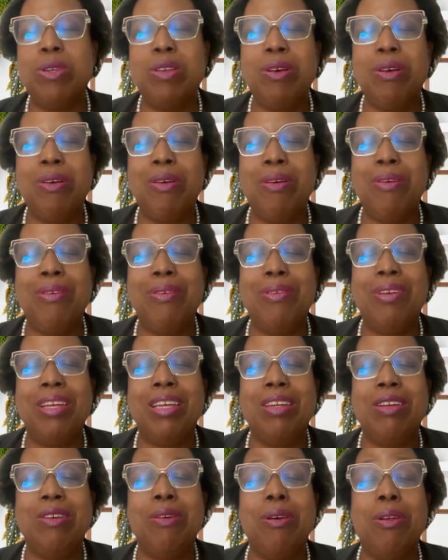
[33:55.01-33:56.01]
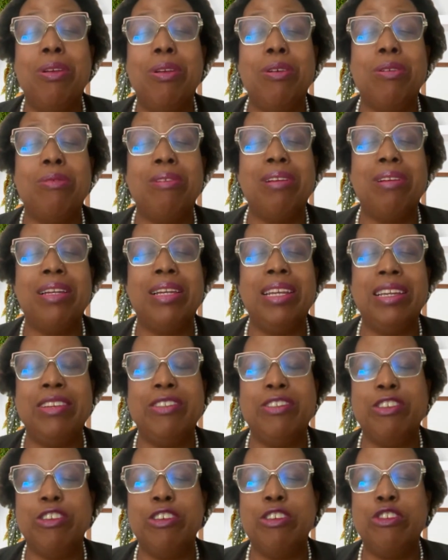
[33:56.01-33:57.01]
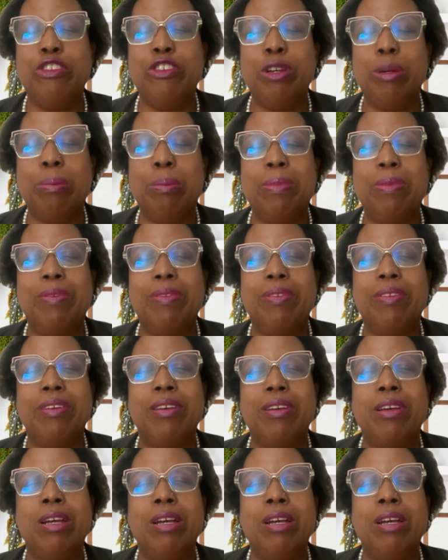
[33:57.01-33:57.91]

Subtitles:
Dawn in all her relationships.